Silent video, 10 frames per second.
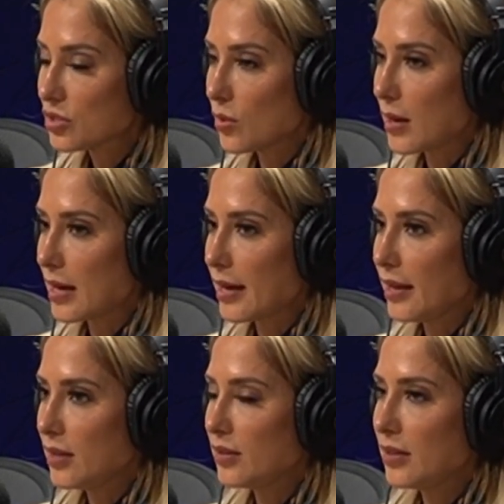So
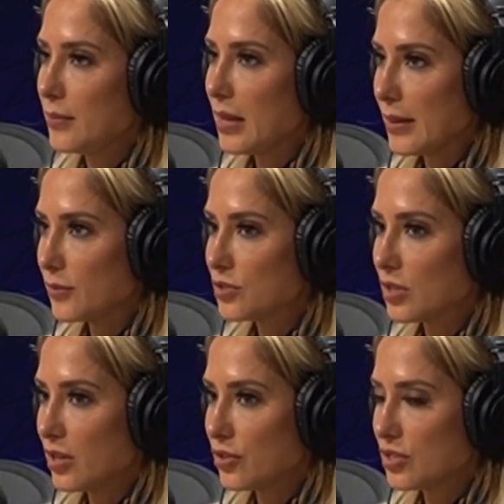I am able
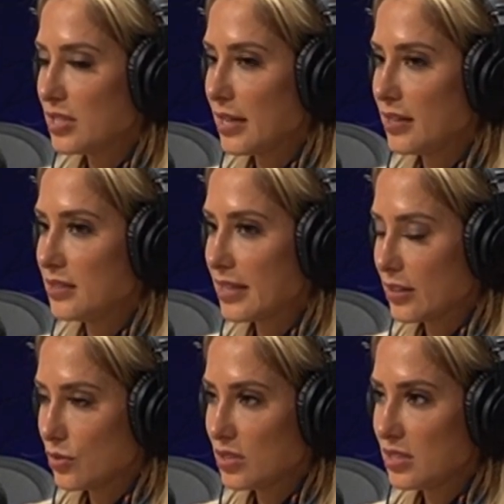to understand and
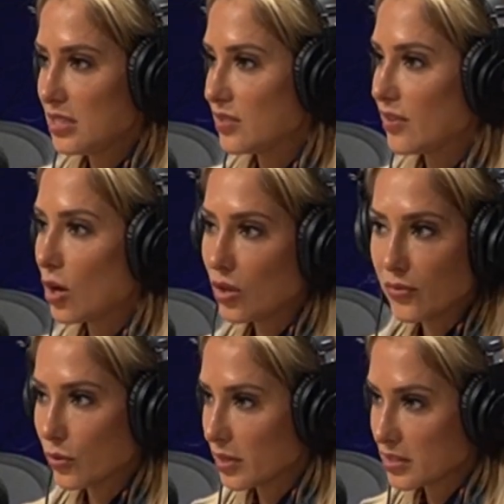diagnose disease of all of
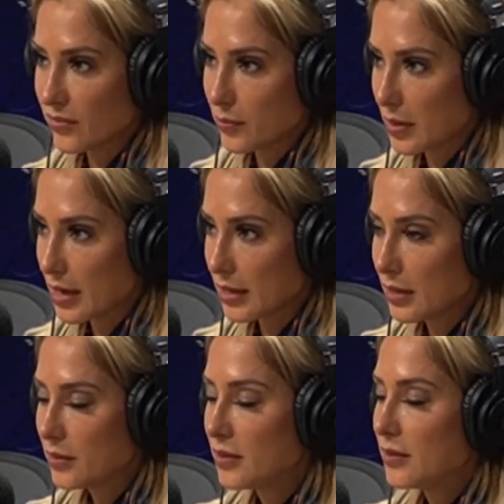the organs of the
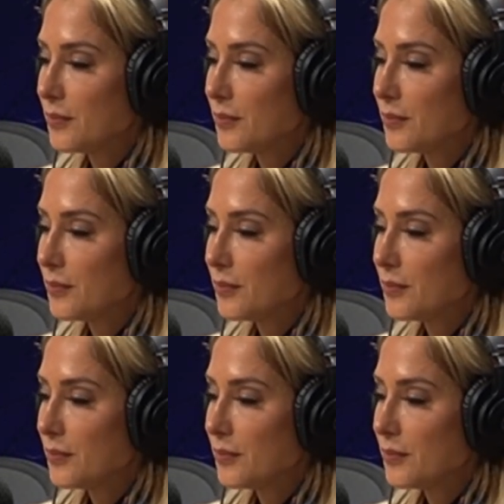body.